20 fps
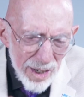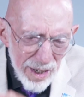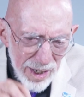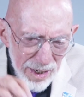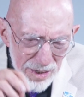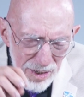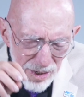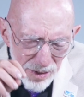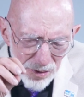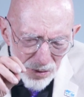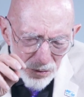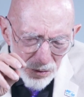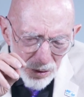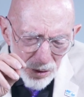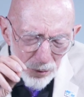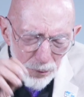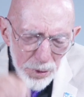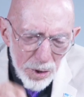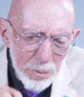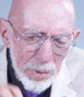It, it,
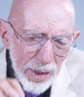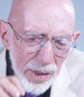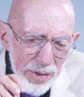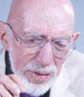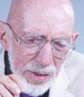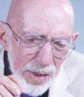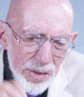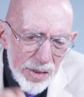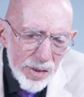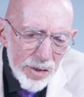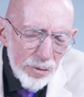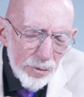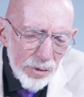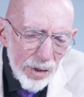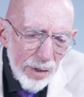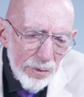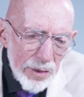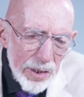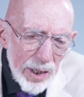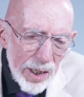confirming the existence of
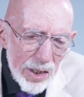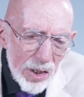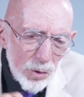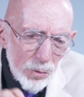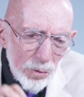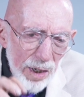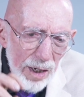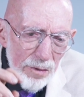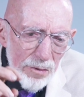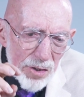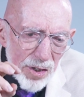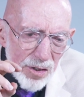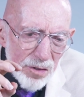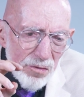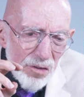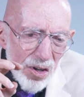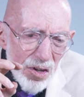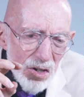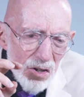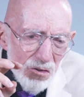gravitational waves
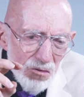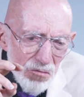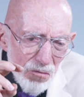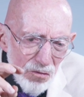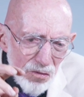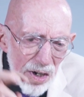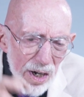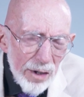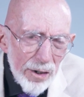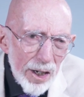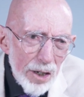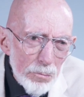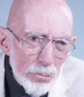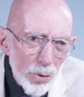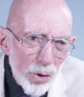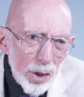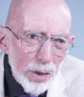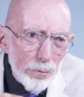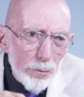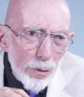is very
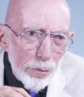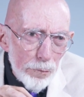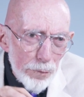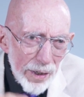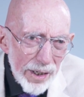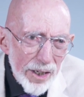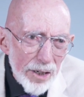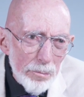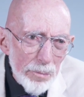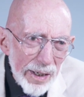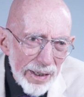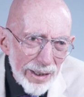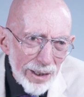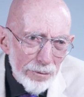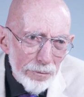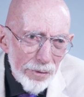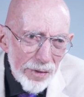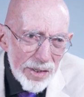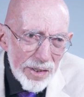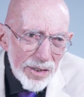important for fundamental
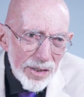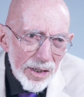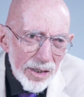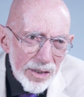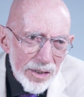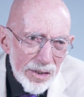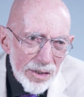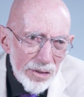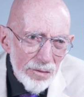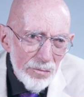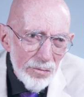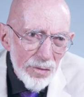physics.